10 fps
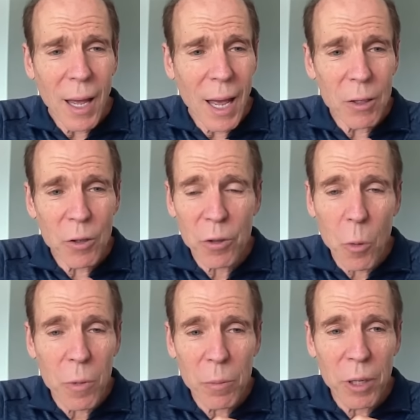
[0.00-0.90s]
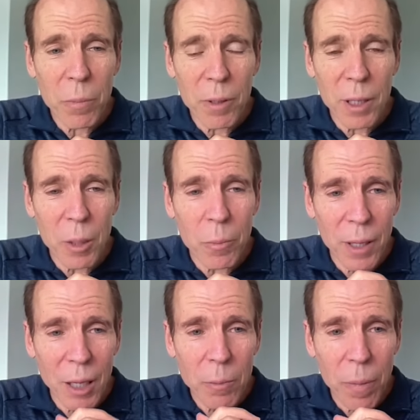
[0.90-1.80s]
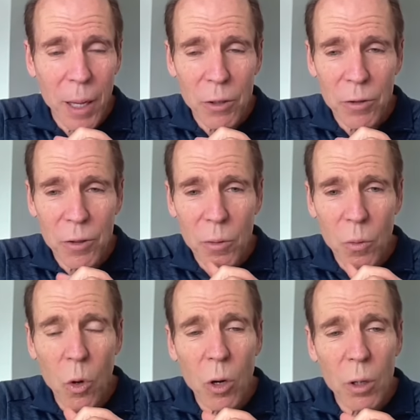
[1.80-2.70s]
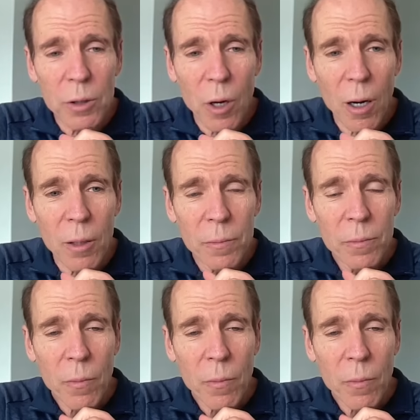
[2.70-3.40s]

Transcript: And so many people in the plant-based world are